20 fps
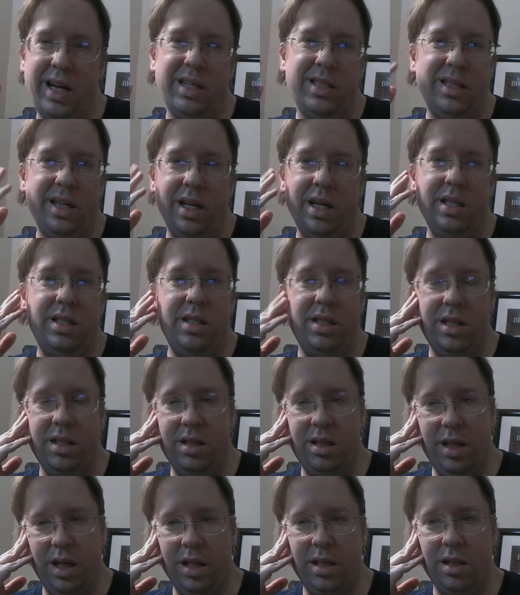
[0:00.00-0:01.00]
I said,
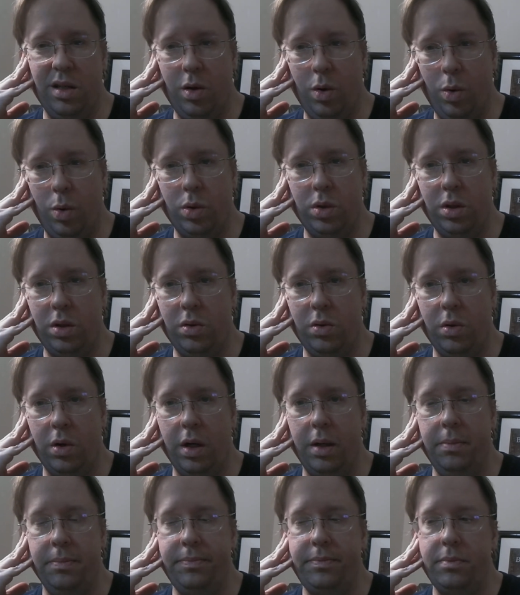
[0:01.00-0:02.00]
it's an old
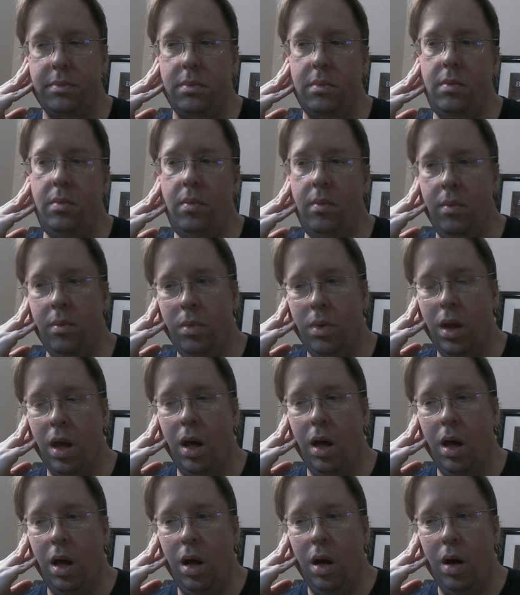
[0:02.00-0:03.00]
story.
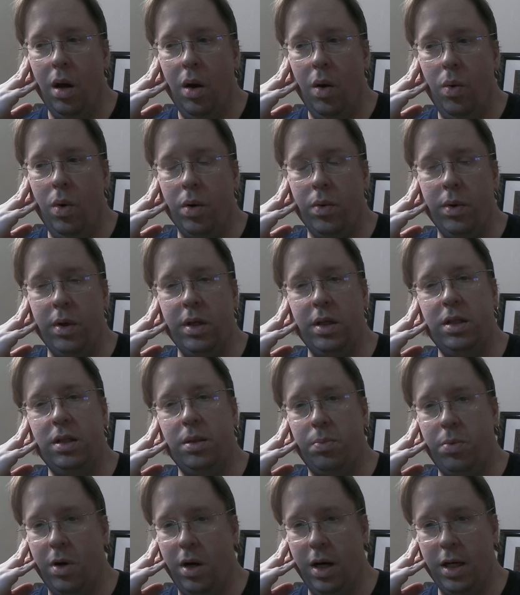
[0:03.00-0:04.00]
What really
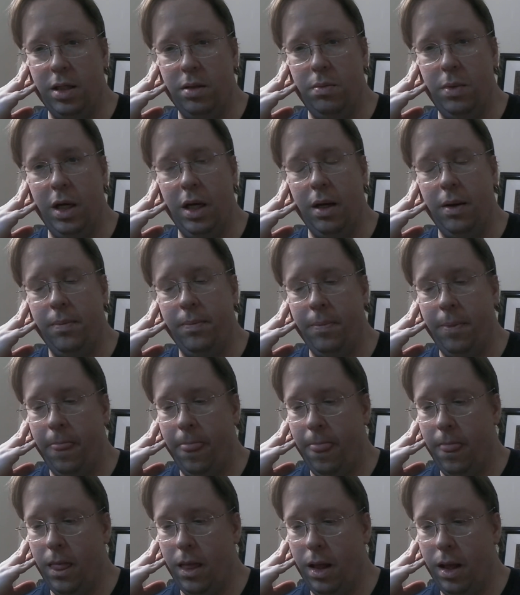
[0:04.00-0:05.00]
surprised me
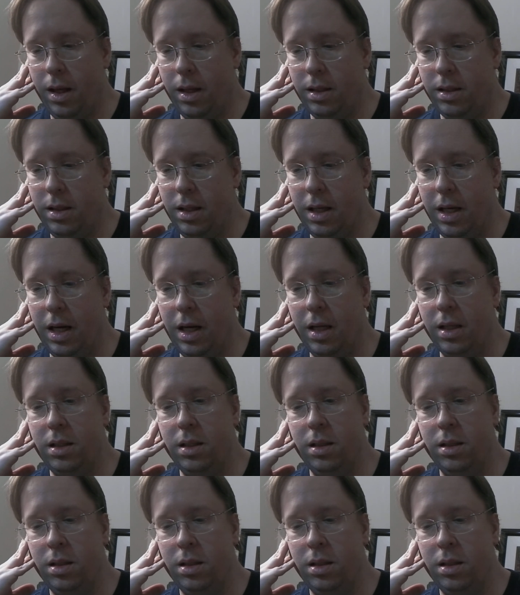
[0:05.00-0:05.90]
is that